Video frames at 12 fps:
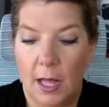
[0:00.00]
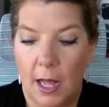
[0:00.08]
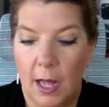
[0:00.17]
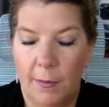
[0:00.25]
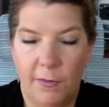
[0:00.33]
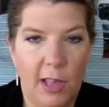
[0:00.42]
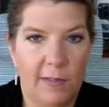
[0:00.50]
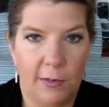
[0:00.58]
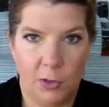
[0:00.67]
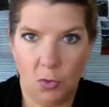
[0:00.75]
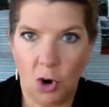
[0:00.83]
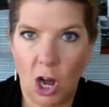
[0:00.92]

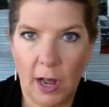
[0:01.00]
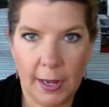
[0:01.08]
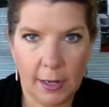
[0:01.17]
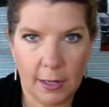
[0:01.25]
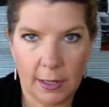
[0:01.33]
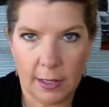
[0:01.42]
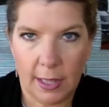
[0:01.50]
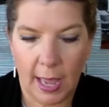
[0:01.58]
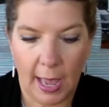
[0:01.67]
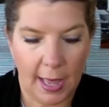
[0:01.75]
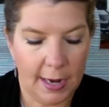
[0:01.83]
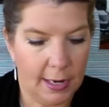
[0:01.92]
a drawing
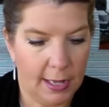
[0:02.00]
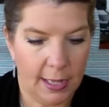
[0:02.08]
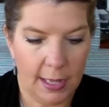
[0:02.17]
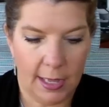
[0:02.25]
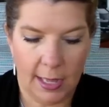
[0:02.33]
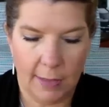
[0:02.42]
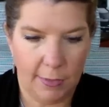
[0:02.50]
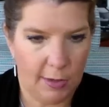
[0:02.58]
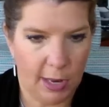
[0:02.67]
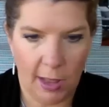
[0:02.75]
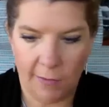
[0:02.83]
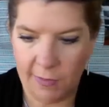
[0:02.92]
and
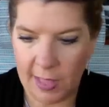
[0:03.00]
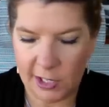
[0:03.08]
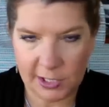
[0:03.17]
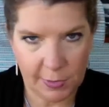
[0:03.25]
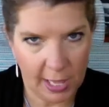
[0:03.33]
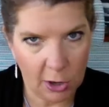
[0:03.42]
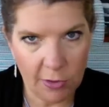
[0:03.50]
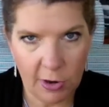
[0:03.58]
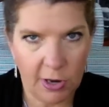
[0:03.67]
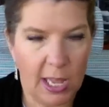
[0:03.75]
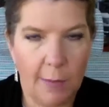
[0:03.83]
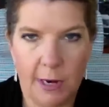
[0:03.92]
if they just enter
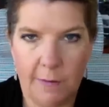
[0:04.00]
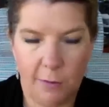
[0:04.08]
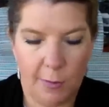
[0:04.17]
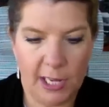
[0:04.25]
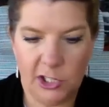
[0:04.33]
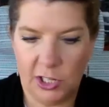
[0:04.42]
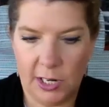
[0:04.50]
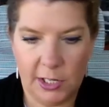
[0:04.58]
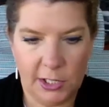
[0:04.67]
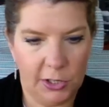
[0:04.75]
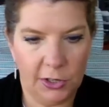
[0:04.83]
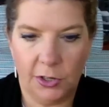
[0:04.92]
their name and information
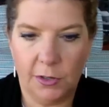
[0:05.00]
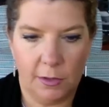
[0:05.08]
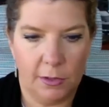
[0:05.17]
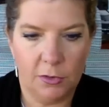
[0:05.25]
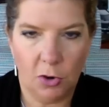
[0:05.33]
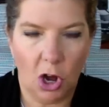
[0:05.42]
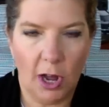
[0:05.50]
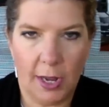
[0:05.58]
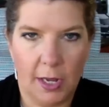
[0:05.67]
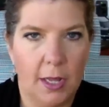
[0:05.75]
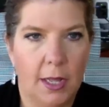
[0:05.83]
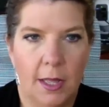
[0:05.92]
into your
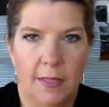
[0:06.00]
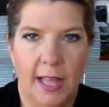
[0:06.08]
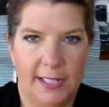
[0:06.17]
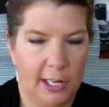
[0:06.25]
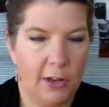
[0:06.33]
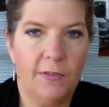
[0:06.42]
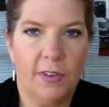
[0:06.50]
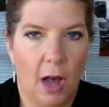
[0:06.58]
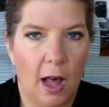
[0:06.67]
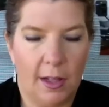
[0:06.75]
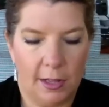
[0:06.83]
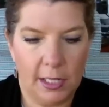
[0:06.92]
drawing, that's how you've
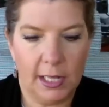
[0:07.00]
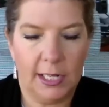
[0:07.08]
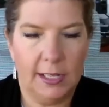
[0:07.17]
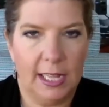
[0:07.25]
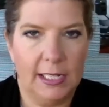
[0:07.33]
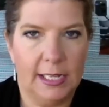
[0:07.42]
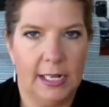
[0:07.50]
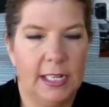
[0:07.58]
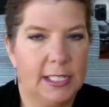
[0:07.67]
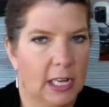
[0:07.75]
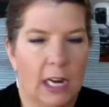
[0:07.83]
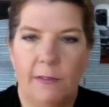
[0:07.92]
collected that lead.
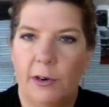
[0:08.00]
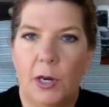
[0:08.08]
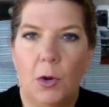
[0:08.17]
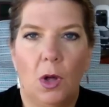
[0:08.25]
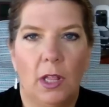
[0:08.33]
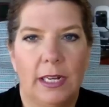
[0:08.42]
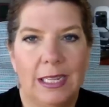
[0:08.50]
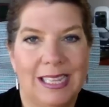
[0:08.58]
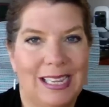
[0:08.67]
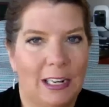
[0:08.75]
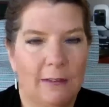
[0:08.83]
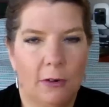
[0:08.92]
It's not a very quality
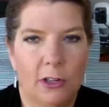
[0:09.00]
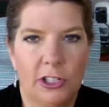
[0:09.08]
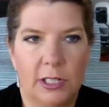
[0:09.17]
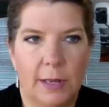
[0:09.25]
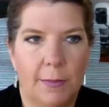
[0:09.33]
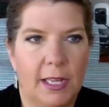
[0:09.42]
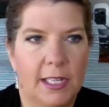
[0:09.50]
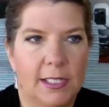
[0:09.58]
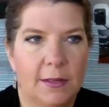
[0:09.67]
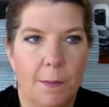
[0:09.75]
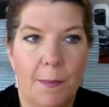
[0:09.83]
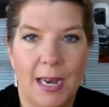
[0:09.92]
lead, unfortunately,
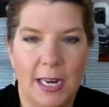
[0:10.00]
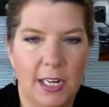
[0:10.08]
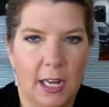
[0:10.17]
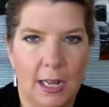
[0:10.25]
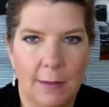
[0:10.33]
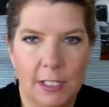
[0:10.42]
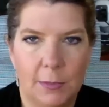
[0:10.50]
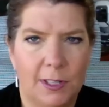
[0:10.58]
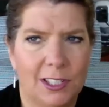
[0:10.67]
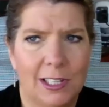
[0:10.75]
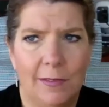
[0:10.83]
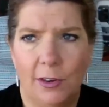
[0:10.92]
because many times,
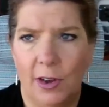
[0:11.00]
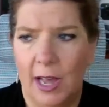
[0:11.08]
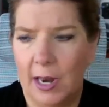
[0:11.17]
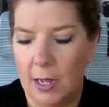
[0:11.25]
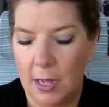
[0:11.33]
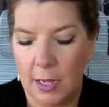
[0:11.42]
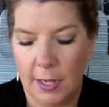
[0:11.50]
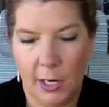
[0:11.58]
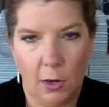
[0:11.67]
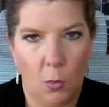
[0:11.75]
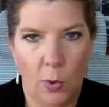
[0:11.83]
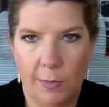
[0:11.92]
especially if you're at
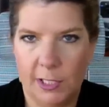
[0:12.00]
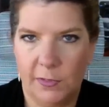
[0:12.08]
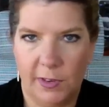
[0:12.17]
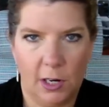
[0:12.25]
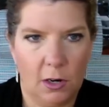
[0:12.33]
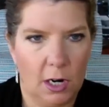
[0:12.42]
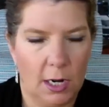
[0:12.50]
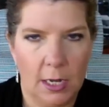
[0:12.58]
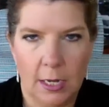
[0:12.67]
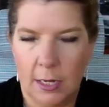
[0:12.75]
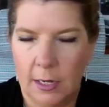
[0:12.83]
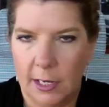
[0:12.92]
a women's fair or
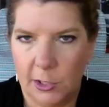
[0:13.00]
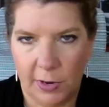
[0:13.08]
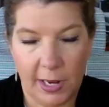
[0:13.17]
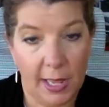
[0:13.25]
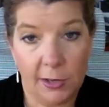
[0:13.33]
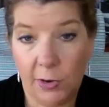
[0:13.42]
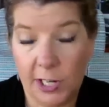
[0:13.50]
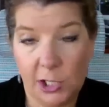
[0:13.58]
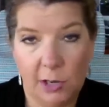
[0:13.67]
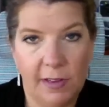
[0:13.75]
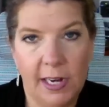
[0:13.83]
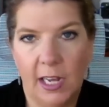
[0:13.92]
a trade
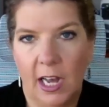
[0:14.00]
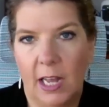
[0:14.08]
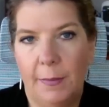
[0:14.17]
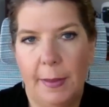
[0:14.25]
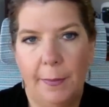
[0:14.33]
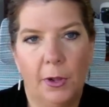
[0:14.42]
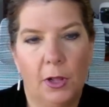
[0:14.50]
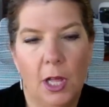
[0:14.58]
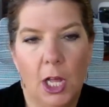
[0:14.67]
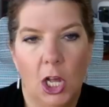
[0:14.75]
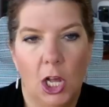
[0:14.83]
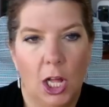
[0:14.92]
show of any kind, people,
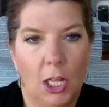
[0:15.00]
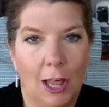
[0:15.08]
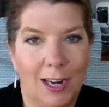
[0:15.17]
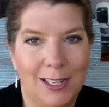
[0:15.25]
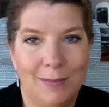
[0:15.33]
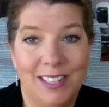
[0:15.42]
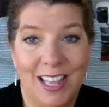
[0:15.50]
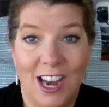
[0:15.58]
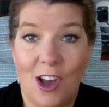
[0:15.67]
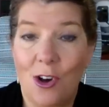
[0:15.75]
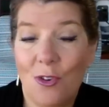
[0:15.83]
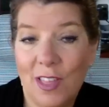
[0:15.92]
a lot of times they
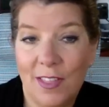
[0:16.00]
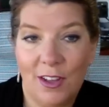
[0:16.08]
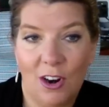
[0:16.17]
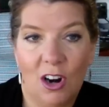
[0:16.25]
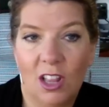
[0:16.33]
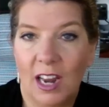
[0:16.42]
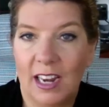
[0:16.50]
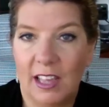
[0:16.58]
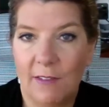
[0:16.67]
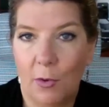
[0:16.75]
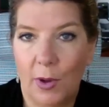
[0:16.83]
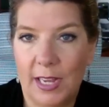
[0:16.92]
know that there are a lot of
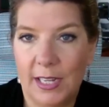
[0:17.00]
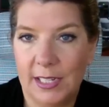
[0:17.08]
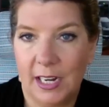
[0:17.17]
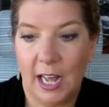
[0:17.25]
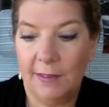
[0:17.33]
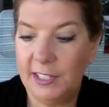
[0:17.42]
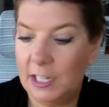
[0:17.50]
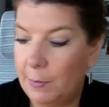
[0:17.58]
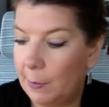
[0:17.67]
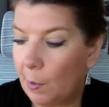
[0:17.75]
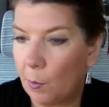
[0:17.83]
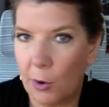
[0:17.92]
giveaways, and I've seen
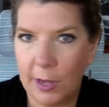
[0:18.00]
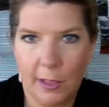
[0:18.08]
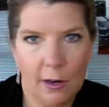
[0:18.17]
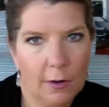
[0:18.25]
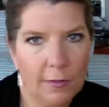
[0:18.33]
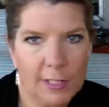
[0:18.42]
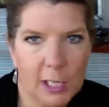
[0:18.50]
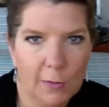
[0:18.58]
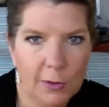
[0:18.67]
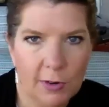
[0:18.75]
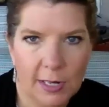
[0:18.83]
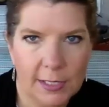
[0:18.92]
people bring their
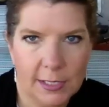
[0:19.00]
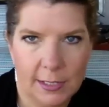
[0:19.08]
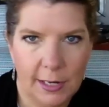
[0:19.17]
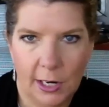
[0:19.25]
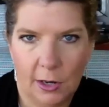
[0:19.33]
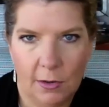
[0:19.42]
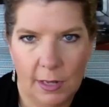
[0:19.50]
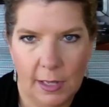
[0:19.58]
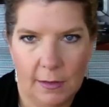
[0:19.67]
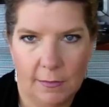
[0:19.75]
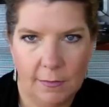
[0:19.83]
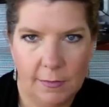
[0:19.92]
self-addressed,
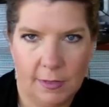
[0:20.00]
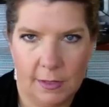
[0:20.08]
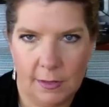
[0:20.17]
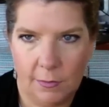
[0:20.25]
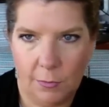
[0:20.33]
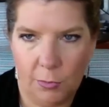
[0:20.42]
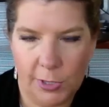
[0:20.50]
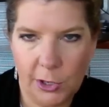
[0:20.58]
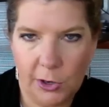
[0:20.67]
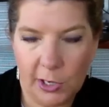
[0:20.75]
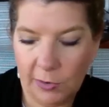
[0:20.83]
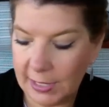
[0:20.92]

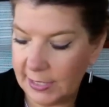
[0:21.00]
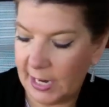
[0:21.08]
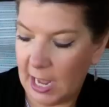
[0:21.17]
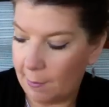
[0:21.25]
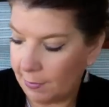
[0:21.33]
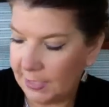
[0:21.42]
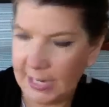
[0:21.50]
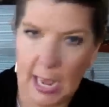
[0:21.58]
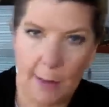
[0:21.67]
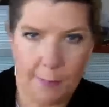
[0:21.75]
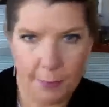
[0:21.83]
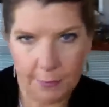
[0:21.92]
return address
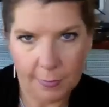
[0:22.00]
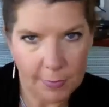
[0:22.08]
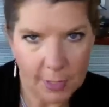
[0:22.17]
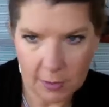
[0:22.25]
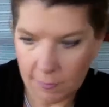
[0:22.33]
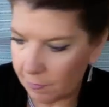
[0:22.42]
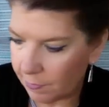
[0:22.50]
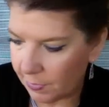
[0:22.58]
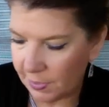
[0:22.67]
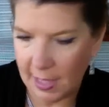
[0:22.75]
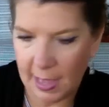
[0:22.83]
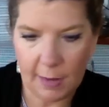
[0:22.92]
stamp the
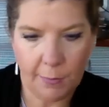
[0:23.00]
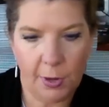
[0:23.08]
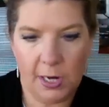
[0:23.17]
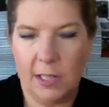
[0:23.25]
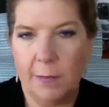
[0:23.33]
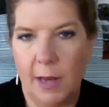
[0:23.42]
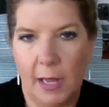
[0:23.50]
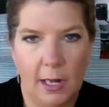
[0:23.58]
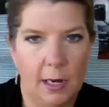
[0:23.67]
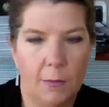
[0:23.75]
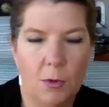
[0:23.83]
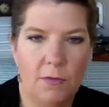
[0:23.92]
thing, put it in the
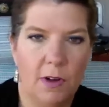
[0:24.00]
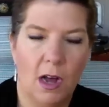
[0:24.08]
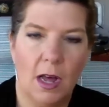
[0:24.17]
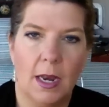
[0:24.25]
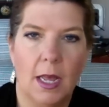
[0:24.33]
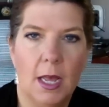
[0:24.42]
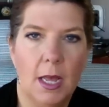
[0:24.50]
bucket, and move on.